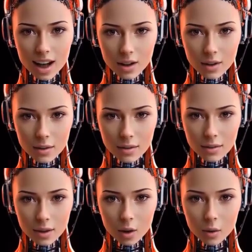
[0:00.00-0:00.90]
As we
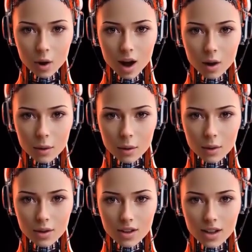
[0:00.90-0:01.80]
all know,
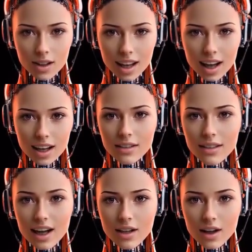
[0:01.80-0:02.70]
reality often
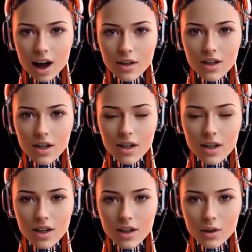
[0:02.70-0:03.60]
throws in a few
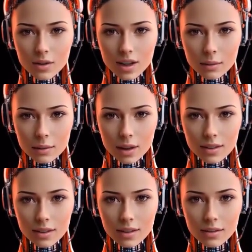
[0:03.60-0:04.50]
unexpected
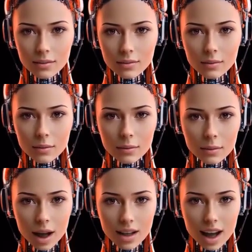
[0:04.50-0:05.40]
glitches, like a
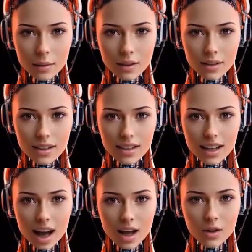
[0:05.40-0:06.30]
cosmic oops
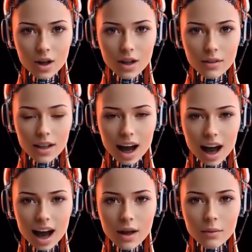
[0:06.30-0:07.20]
moment in the
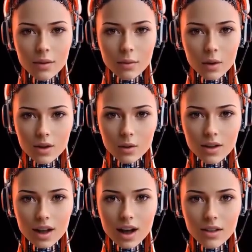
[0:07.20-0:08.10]
stars.
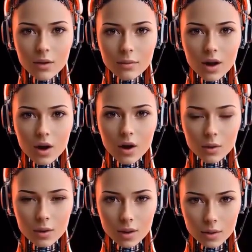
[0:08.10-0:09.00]
2.
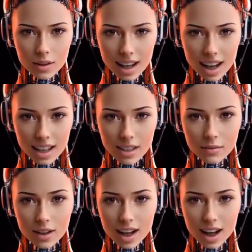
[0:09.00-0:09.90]
Psychological
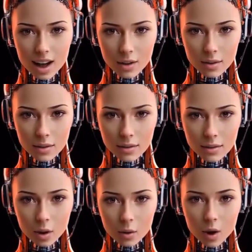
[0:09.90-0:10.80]
strain. Yes,
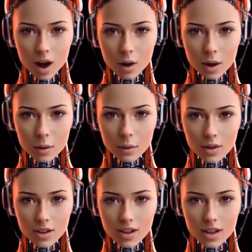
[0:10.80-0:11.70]
astronauts
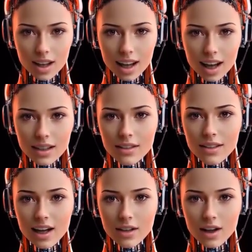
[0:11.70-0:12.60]
undergo
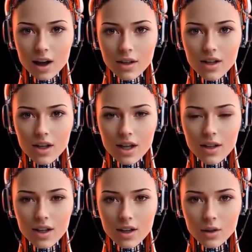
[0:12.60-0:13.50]
evaluations, but can we
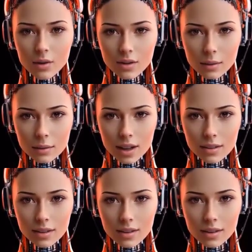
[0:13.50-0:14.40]
really assess how
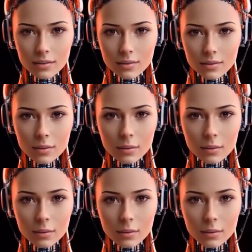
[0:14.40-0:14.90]
someone will react to